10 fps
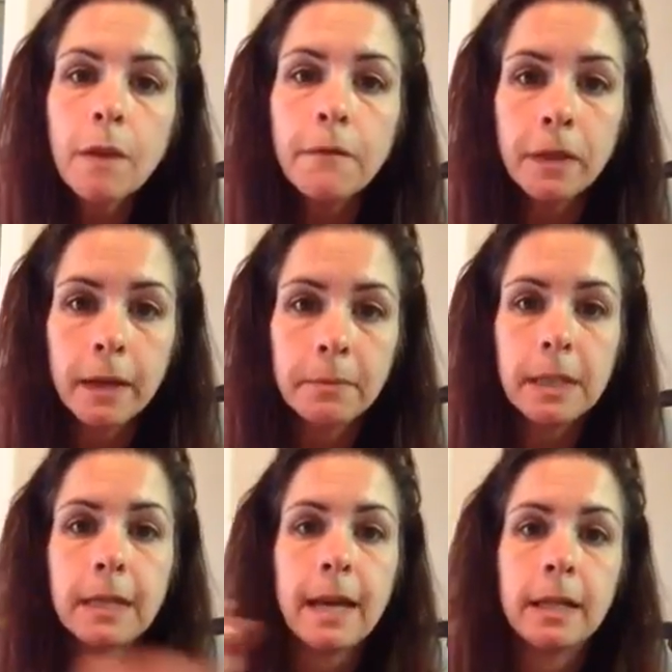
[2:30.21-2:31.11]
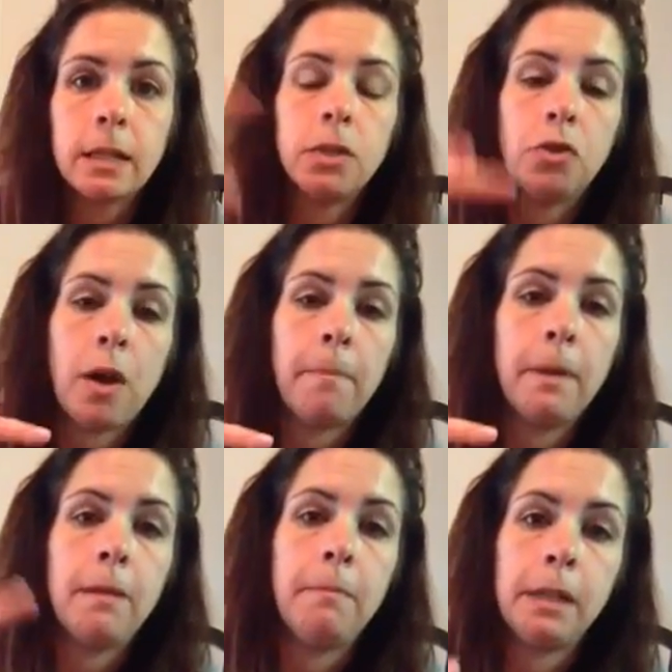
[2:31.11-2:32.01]
for them to test to drop
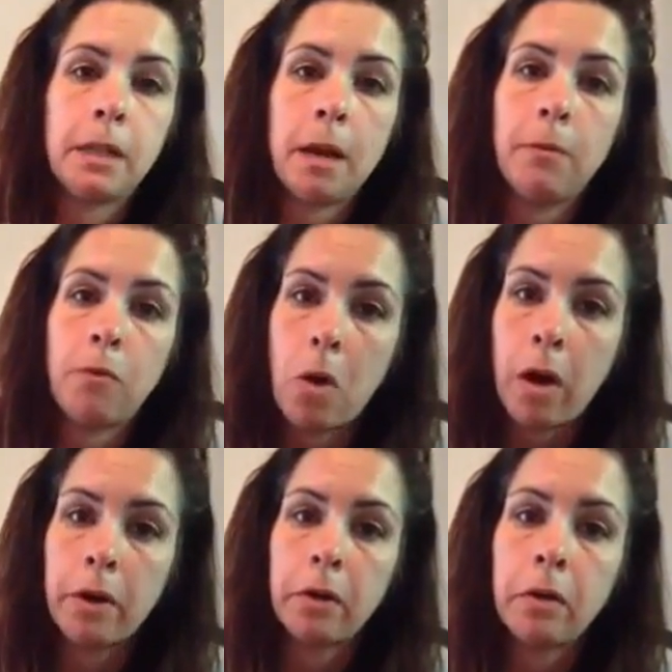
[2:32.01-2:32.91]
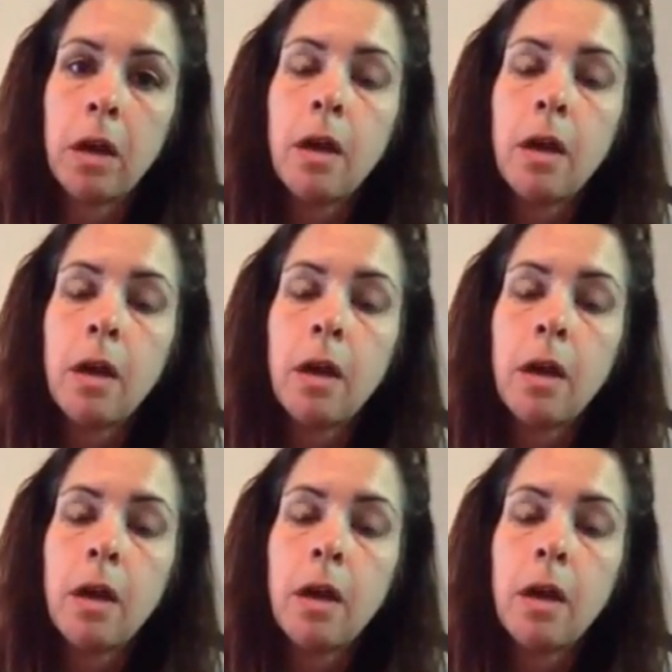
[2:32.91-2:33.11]
in a big tub of water.